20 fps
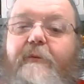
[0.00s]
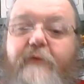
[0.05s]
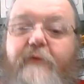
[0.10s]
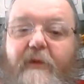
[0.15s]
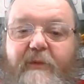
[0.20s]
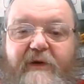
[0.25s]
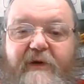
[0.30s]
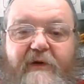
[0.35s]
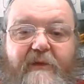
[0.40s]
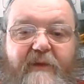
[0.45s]

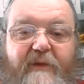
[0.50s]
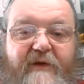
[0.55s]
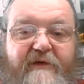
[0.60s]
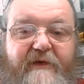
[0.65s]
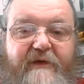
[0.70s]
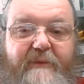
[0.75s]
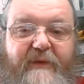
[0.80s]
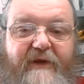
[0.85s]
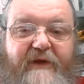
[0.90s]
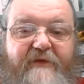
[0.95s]
probably on a
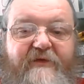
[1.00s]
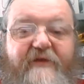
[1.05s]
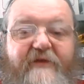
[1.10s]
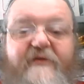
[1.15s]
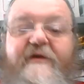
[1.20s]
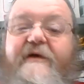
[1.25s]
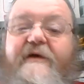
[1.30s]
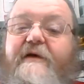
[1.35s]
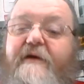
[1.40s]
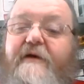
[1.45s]
monthly
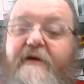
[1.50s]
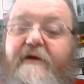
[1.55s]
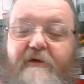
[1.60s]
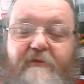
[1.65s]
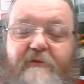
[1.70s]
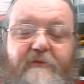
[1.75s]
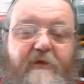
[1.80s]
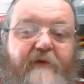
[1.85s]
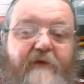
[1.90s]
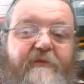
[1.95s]
basis,
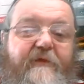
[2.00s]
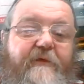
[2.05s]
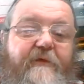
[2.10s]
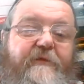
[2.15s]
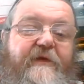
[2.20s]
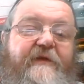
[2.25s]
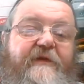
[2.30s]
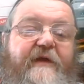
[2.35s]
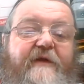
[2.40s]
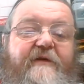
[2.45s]

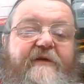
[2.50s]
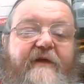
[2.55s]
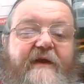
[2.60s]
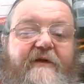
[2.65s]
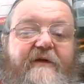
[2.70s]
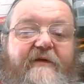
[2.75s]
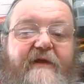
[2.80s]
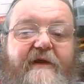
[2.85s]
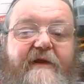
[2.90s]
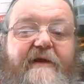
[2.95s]
5th Ed
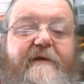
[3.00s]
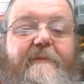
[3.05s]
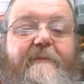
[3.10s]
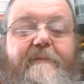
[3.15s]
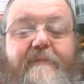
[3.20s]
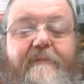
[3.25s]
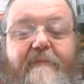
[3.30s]
D&D,